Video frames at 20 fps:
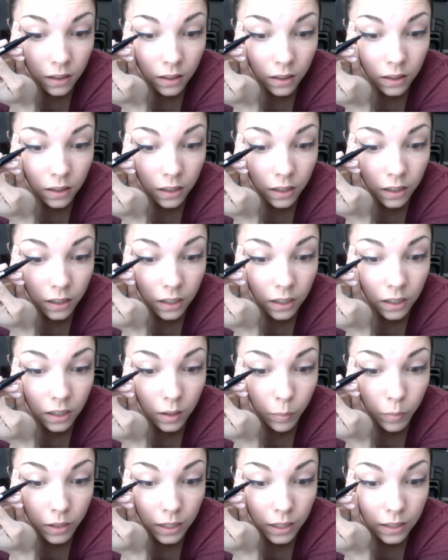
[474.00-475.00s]
little
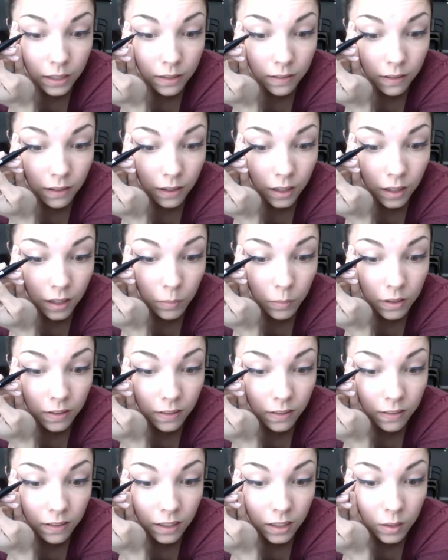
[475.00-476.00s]
bit at a time. It
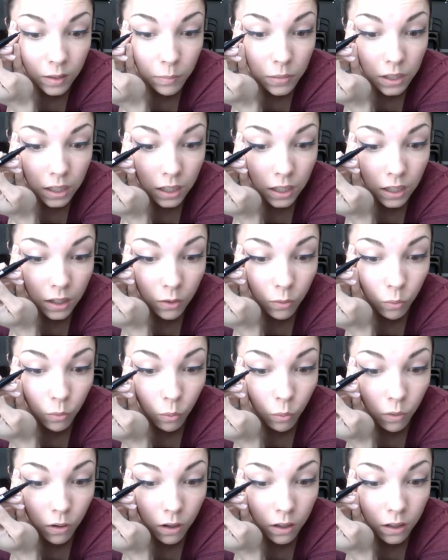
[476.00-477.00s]
doesn't have to be
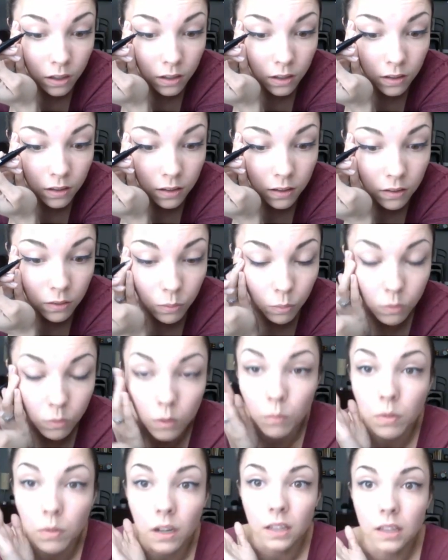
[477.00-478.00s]
in one
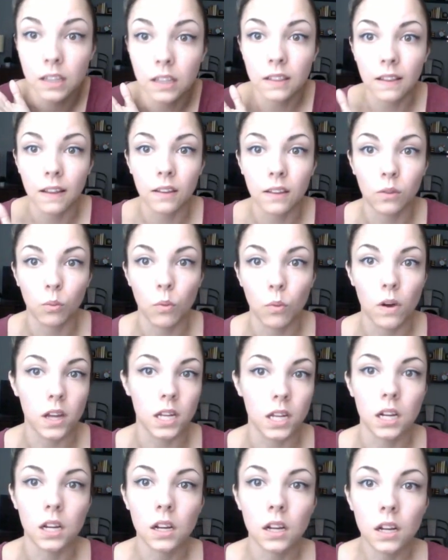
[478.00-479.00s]
swoop. I think that's
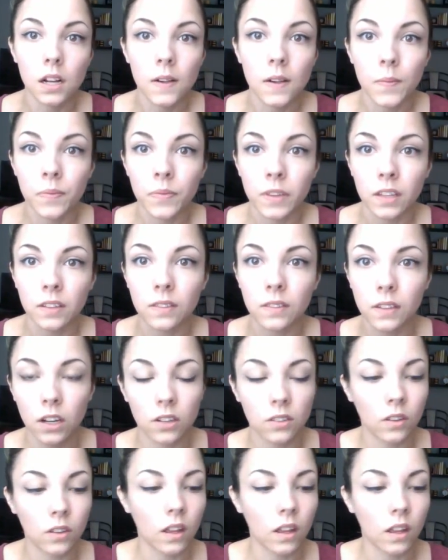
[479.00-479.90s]
what scares a